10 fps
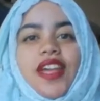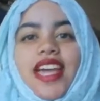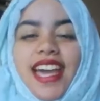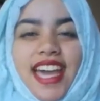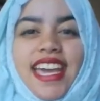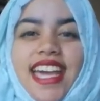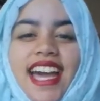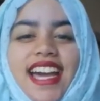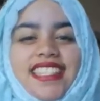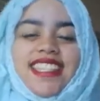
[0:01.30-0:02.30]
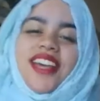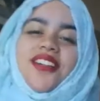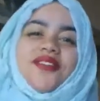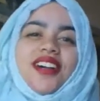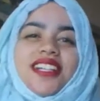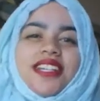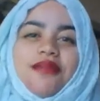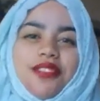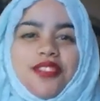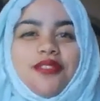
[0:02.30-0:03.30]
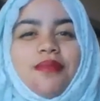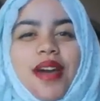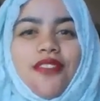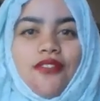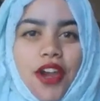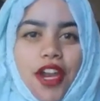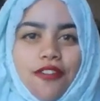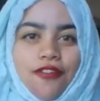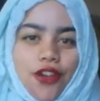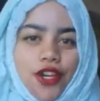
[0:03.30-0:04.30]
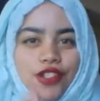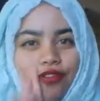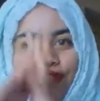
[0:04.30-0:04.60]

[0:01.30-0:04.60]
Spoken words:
Hey guys, and welcome to my very first